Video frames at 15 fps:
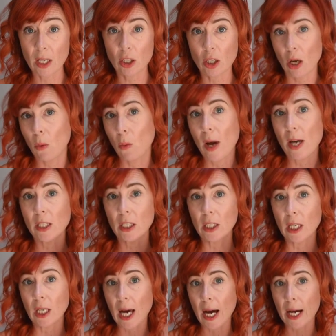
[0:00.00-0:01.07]
so where's your
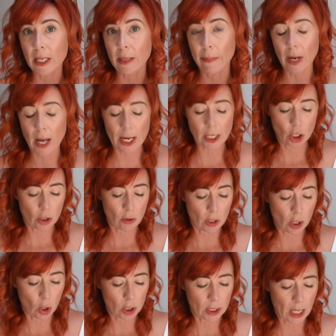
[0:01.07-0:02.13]
little hiding place during
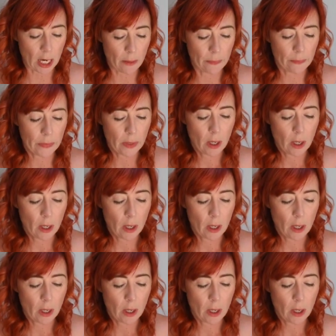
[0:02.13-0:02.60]
the lockdown.